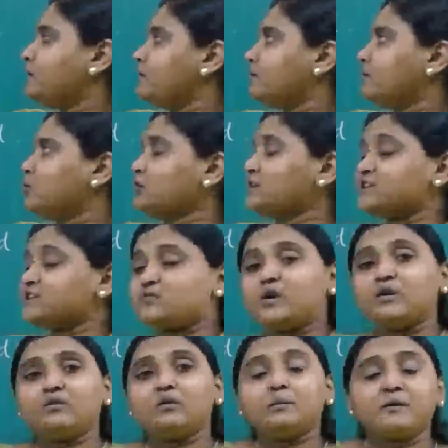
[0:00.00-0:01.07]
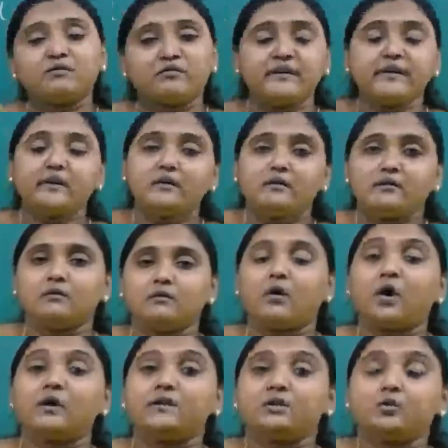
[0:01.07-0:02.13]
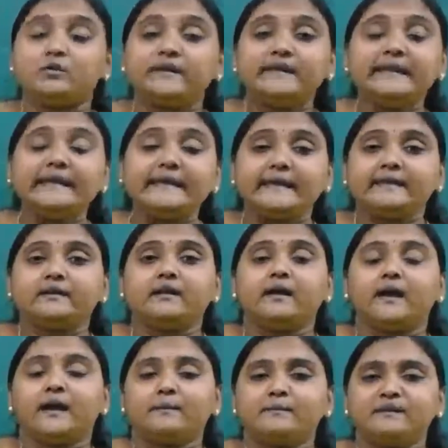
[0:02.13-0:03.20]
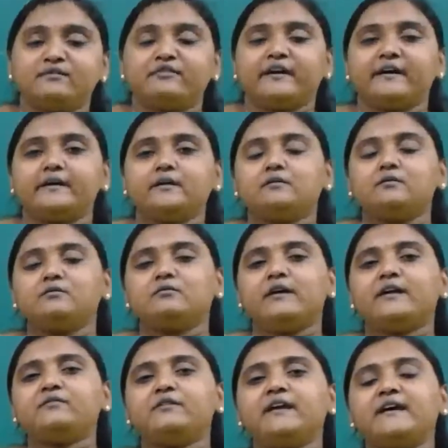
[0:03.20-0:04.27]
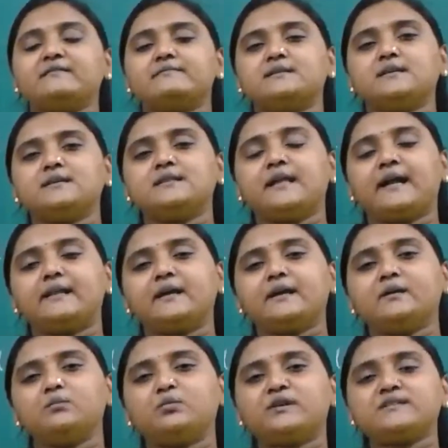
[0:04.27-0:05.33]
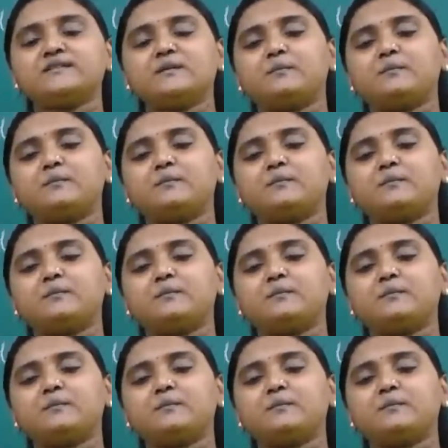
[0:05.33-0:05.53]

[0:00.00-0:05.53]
Voltage follower buffer unity gain amplifier, where we have seen that the input is